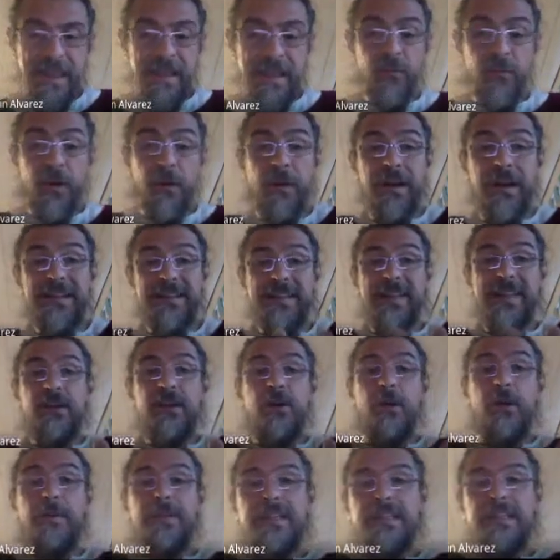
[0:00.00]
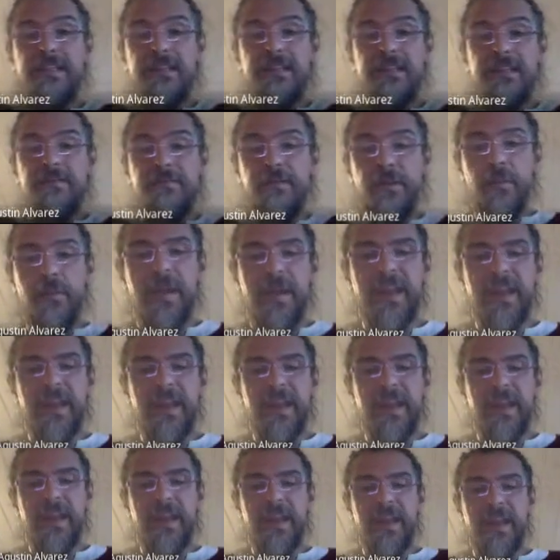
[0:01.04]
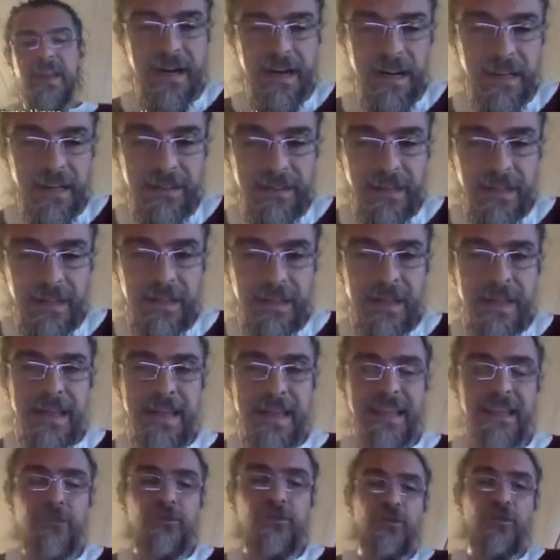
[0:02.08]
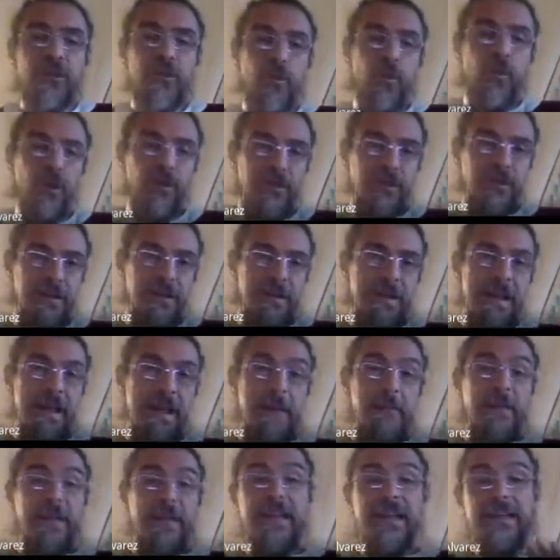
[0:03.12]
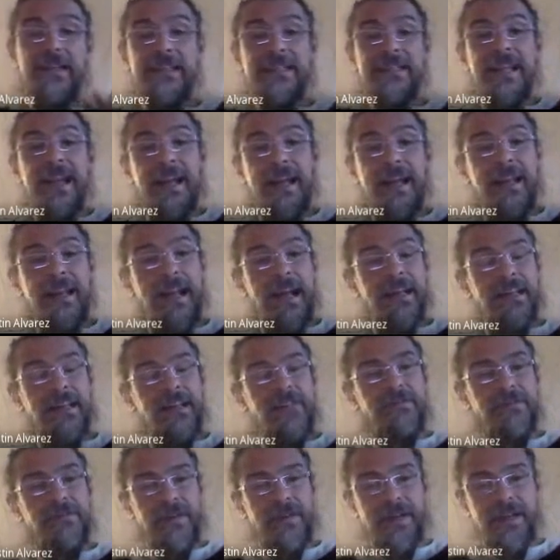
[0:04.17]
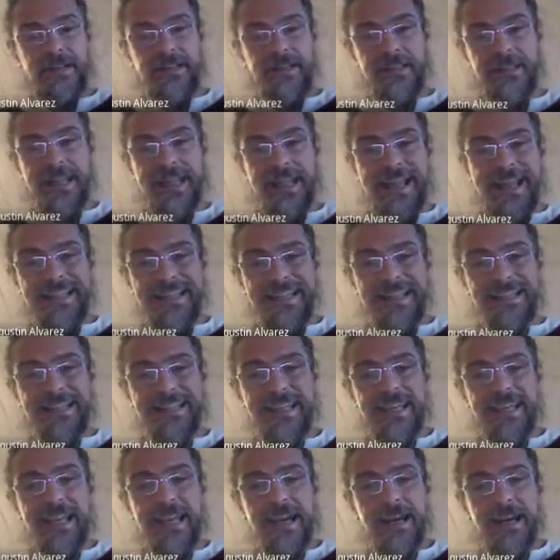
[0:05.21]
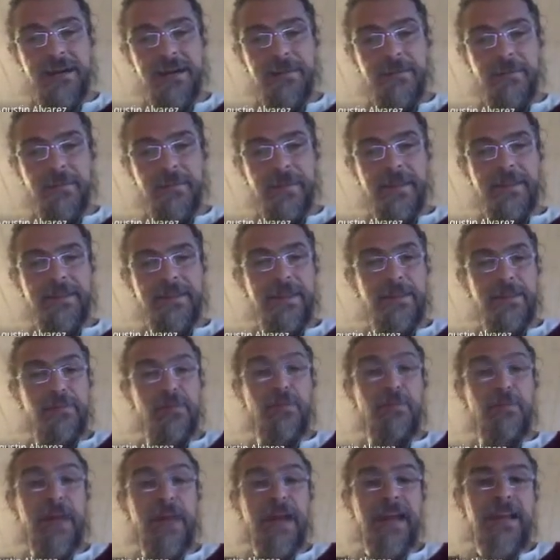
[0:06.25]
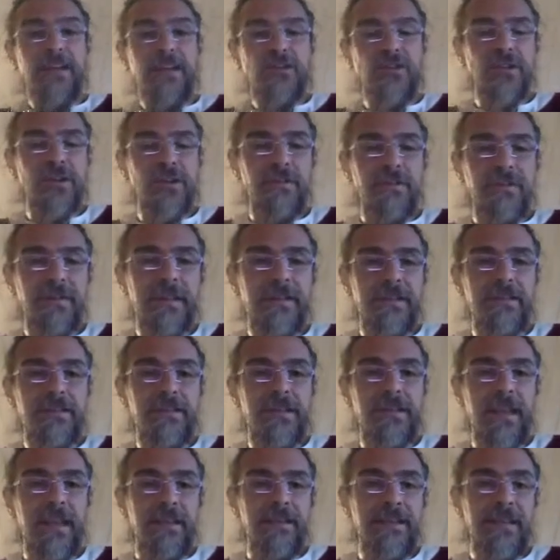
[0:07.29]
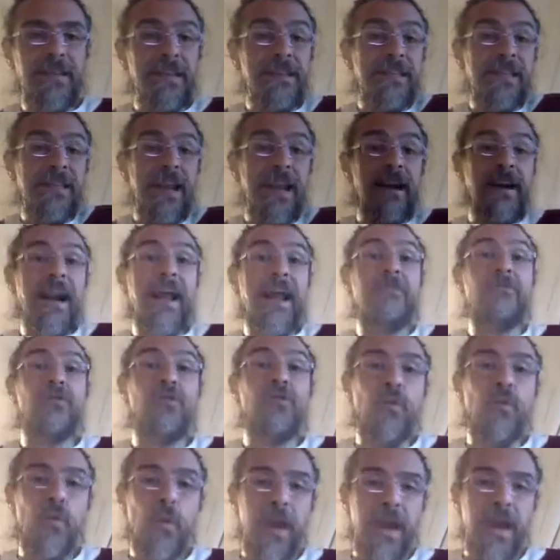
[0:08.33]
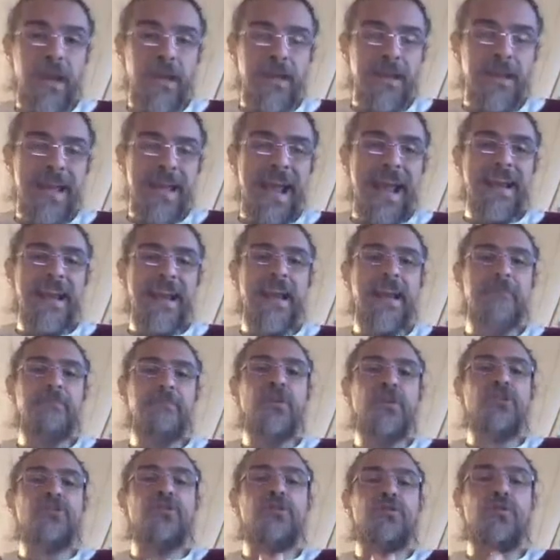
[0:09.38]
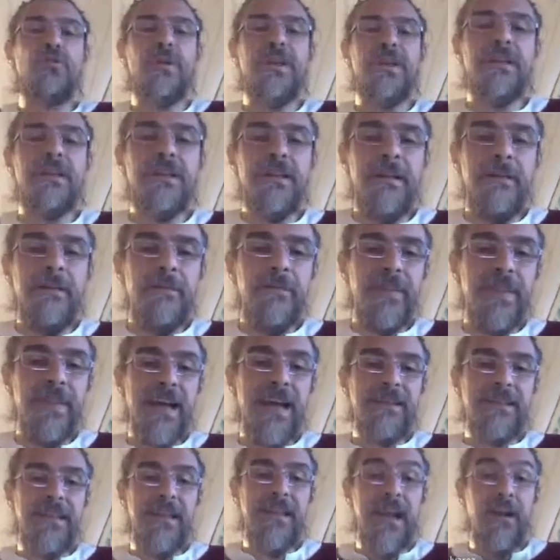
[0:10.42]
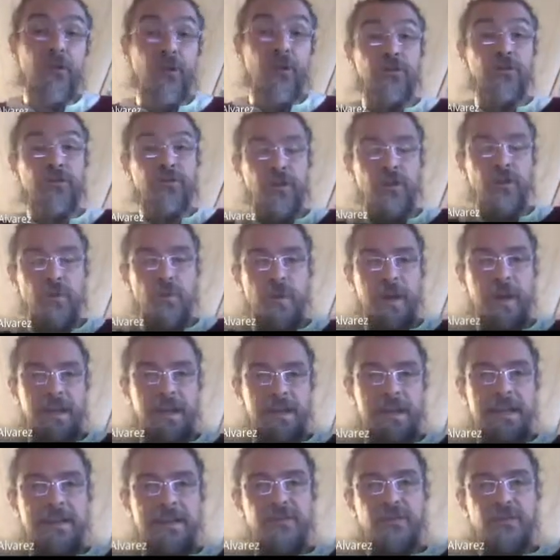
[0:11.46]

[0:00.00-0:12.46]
We will see how this information is propagated into the water. But there is a difference, that here, the propagation of the tint is in a random way, and I'm not doing that in a controlled way.